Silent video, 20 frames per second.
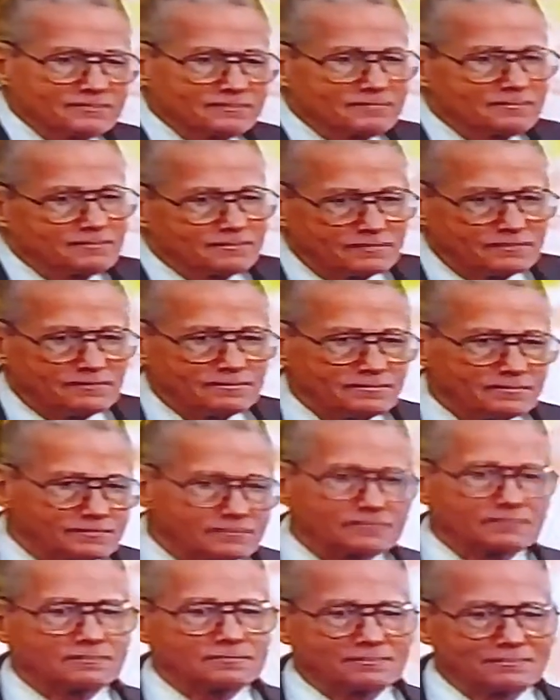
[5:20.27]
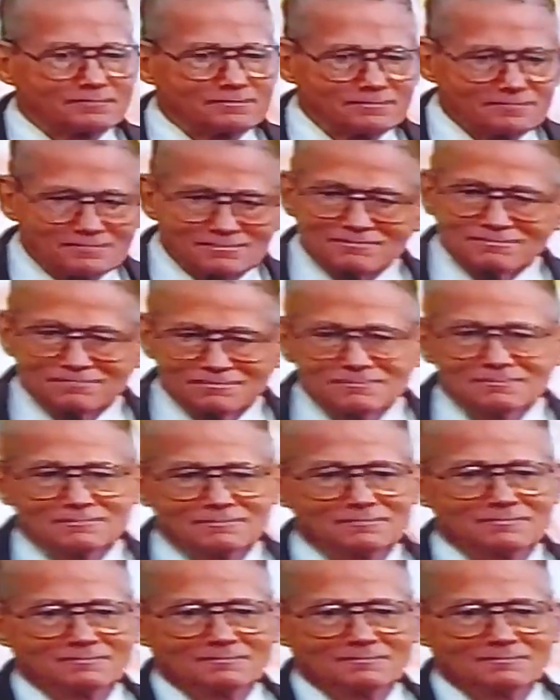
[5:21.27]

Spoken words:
No one is speaking in this clip.